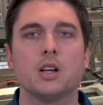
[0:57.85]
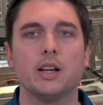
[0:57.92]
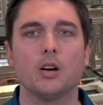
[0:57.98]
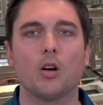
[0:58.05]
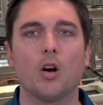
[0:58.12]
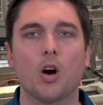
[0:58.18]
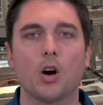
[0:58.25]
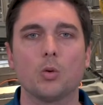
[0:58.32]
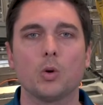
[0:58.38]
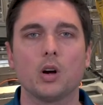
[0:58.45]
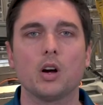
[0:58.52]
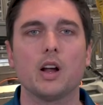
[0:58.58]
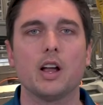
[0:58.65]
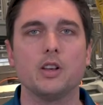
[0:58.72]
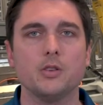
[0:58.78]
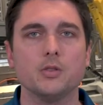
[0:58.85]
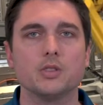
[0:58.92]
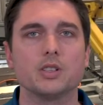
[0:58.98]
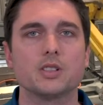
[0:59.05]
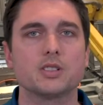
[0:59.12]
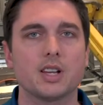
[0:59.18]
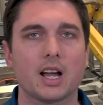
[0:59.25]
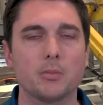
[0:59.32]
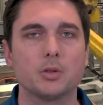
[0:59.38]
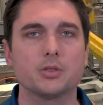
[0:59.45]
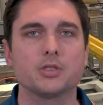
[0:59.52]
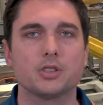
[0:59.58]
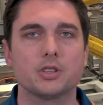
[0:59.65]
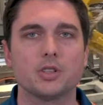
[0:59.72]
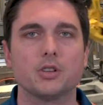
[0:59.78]
in our hardware and using
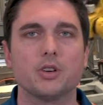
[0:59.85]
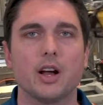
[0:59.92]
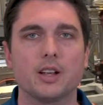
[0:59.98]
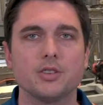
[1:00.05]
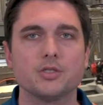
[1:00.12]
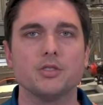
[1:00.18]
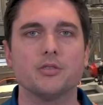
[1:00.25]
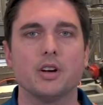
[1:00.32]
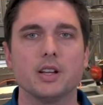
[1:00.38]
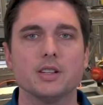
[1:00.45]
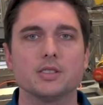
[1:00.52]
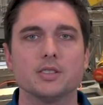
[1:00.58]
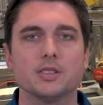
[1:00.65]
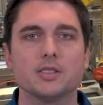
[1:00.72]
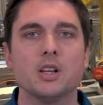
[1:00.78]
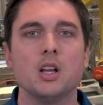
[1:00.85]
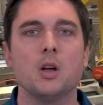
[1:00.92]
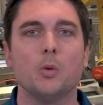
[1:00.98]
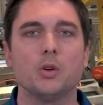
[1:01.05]
cyber-secure edge devices,